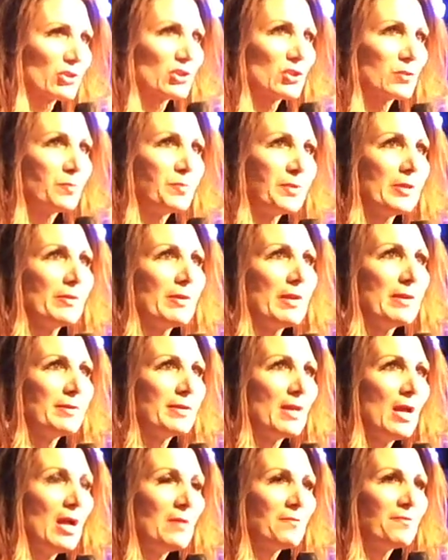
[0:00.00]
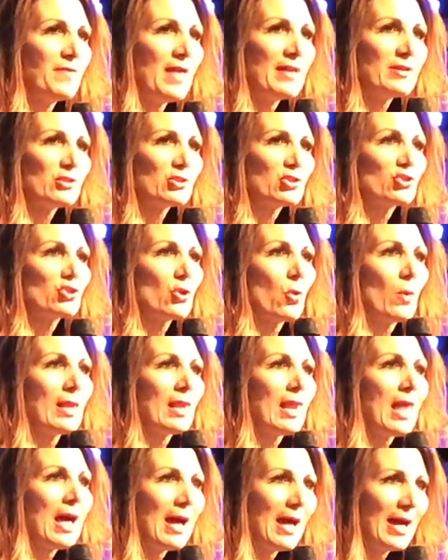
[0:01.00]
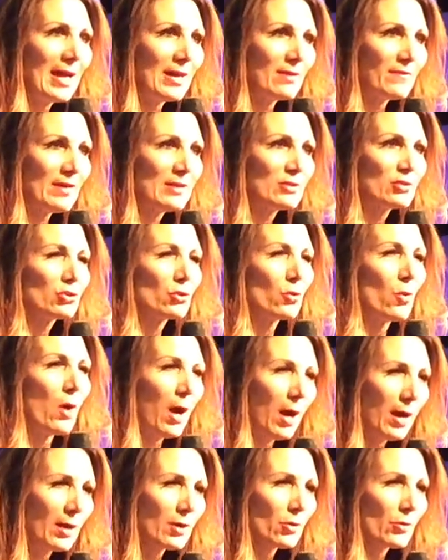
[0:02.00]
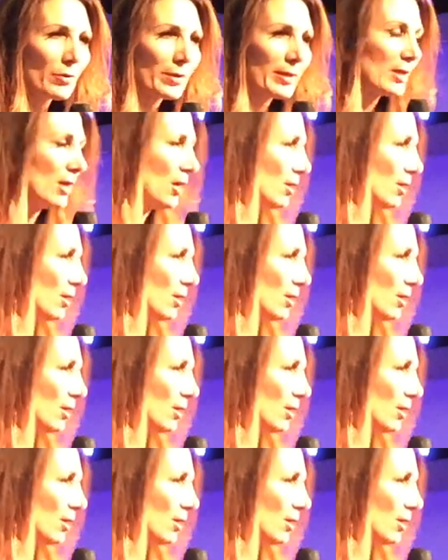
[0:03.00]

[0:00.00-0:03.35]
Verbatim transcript: spirit that is so alive and so hungry